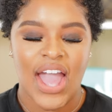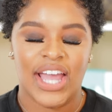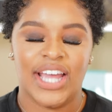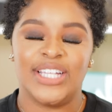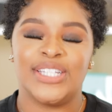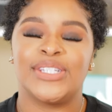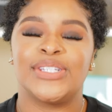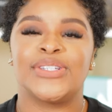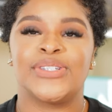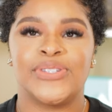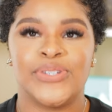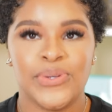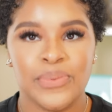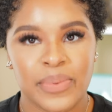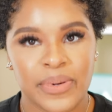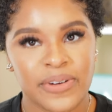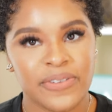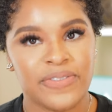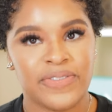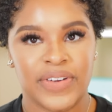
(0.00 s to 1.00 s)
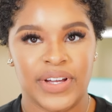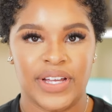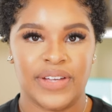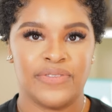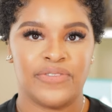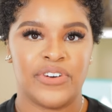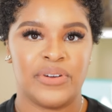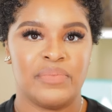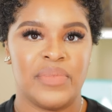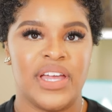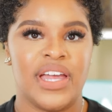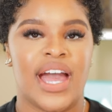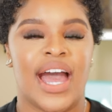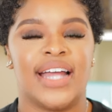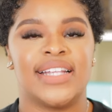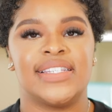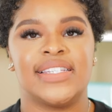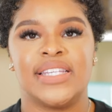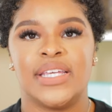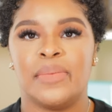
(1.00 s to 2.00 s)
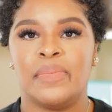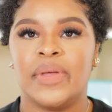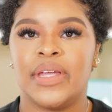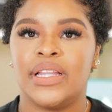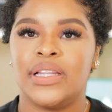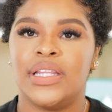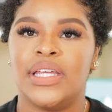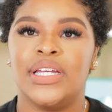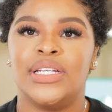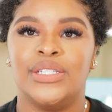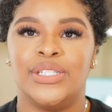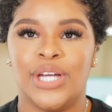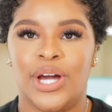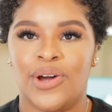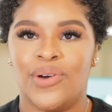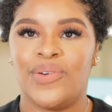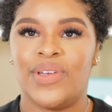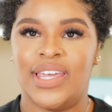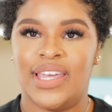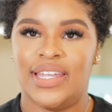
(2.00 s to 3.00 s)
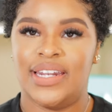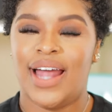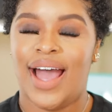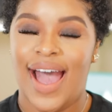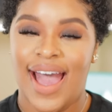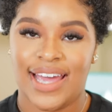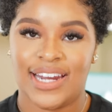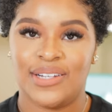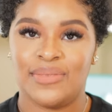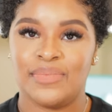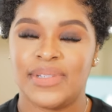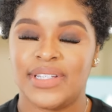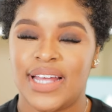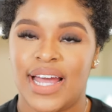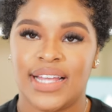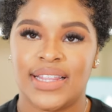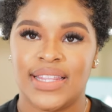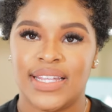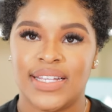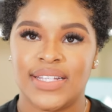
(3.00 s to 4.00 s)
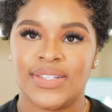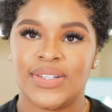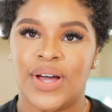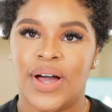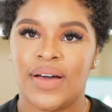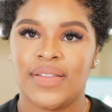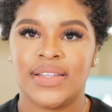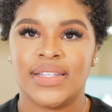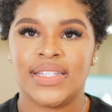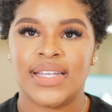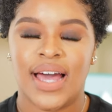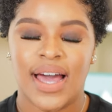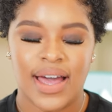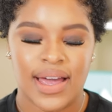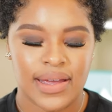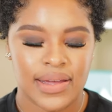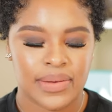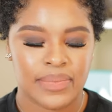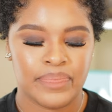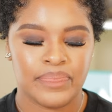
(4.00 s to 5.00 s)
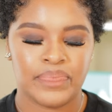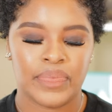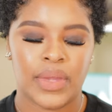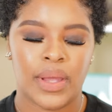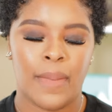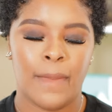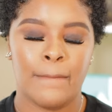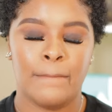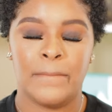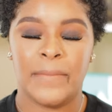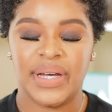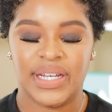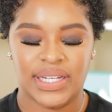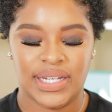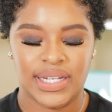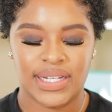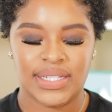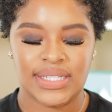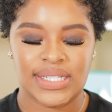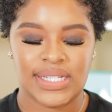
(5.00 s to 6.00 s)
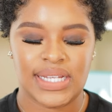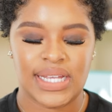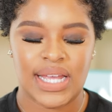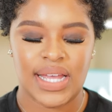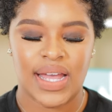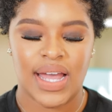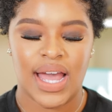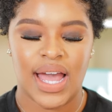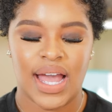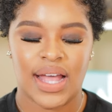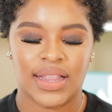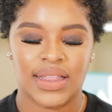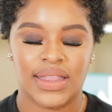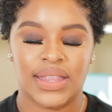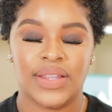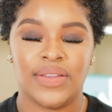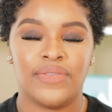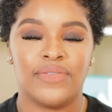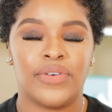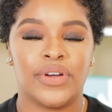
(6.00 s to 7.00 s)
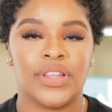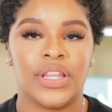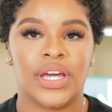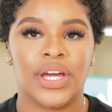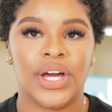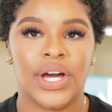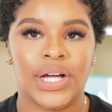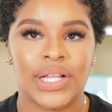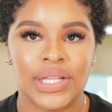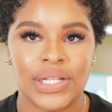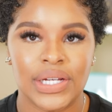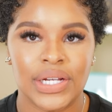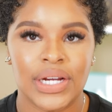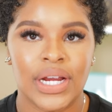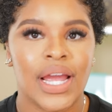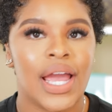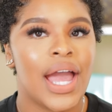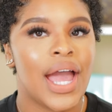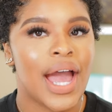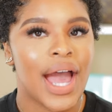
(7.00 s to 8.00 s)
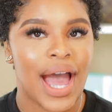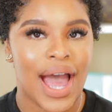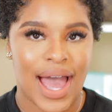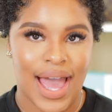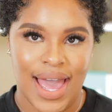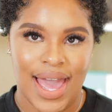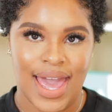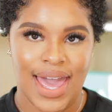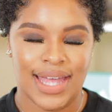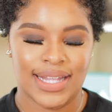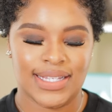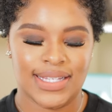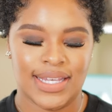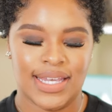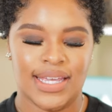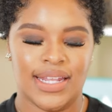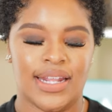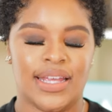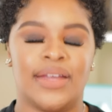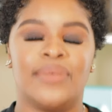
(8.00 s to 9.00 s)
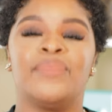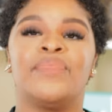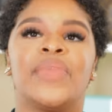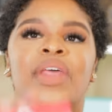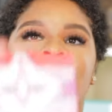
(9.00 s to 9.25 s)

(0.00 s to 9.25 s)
is super fun for me. I typically don't get items like this all the time, but for the color, I had to get it.